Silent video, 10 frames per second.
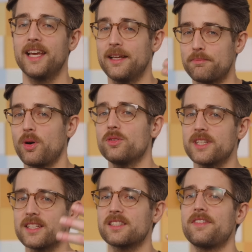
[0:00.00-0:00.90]
in
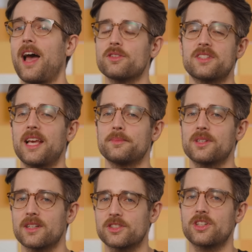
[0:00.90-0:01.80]
protest of how
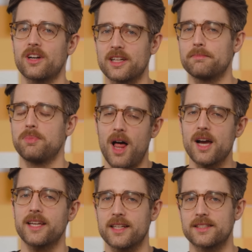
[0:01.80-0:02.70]
Samsung started
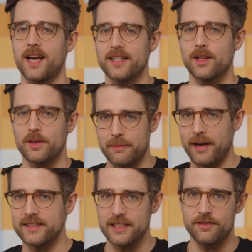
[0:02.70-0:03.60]
blocking sideloading
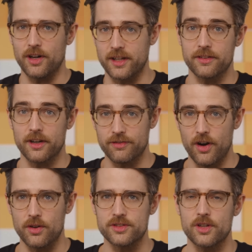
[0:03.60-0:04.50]
by default on their
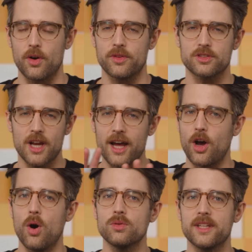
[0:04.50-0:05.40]
phone. So there's not
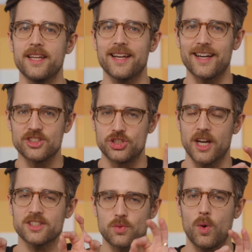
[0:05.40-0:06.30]
only
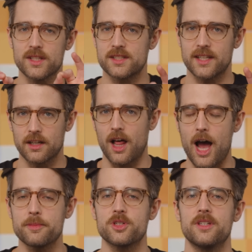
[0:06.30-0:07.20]
just one single
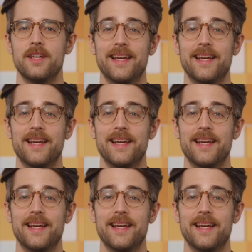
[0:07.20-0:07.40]
option,